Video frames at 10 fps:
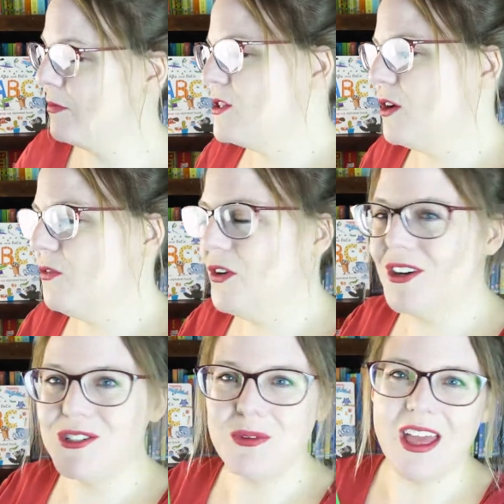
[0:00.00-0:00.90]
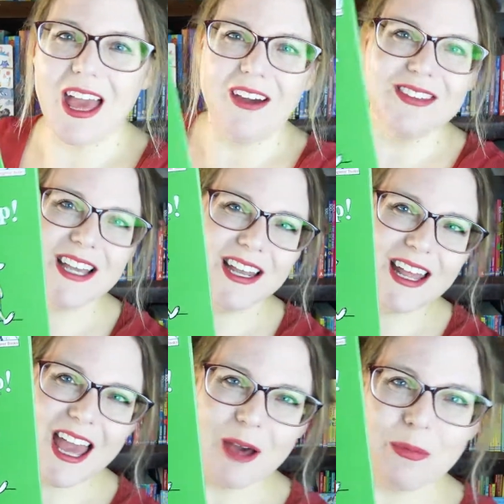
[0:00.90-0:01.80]
So first we have 10
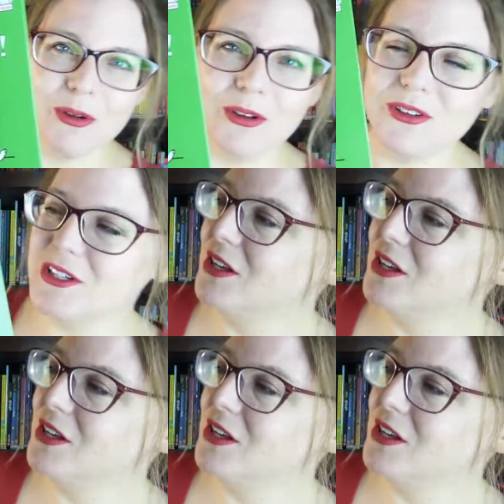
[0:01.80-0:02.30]
Apples